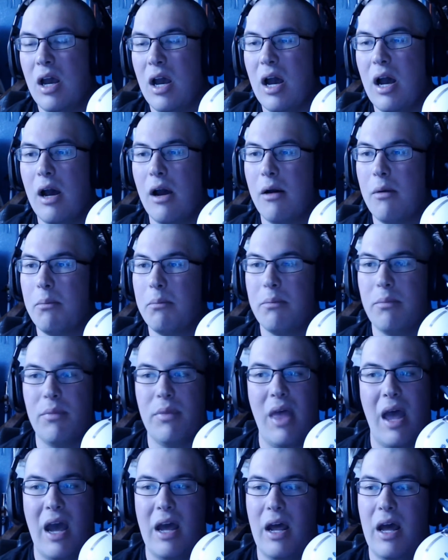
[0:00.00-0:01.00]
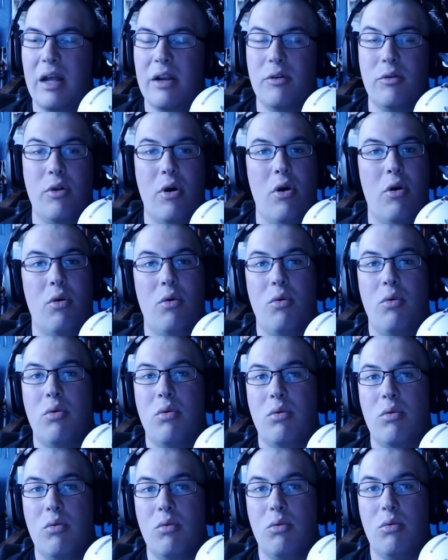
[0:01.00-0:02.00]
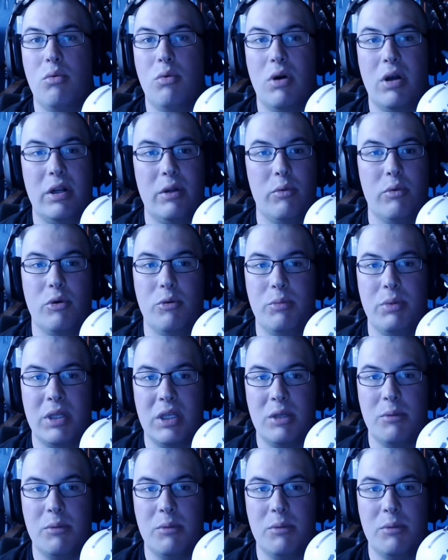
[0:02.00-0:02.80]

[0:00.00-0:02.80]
um, I, I don't know what it will be,